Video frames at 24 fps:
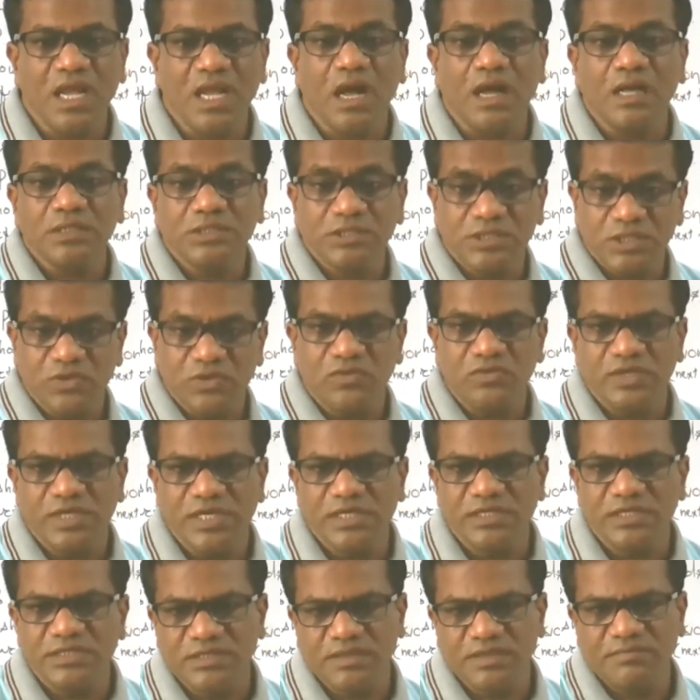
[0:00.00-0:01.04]

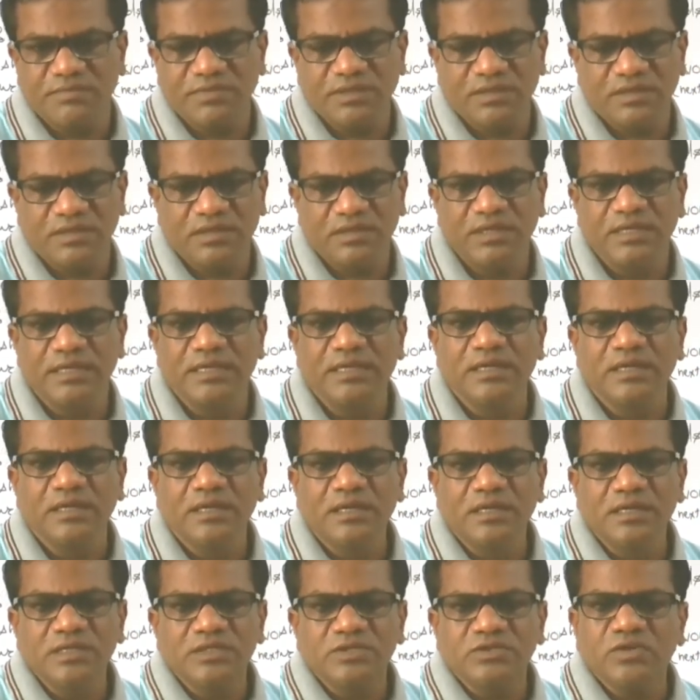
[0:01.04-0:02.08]
archegonial chamber.
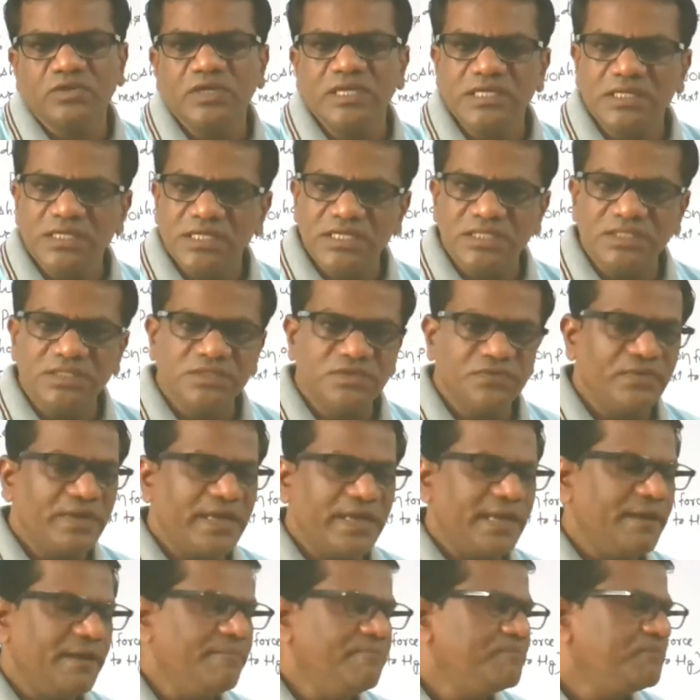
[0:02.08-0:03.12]
So in this
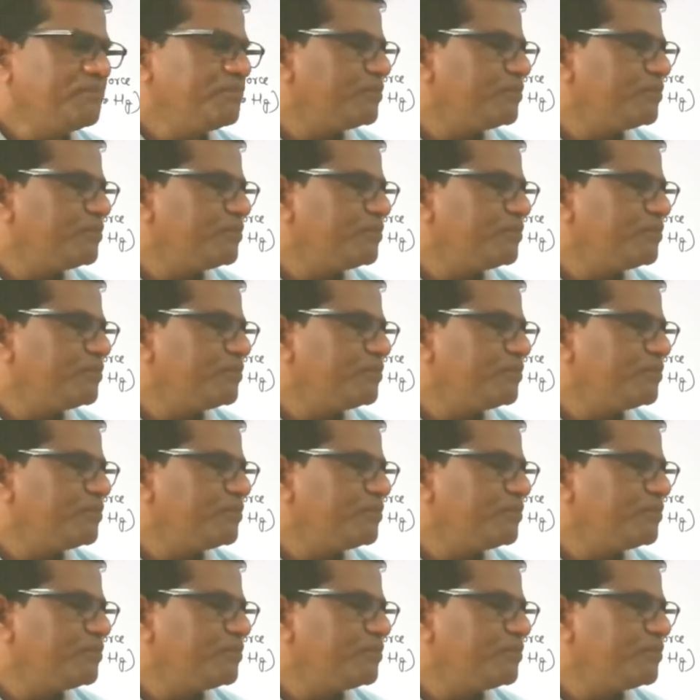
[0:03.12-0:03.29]
way,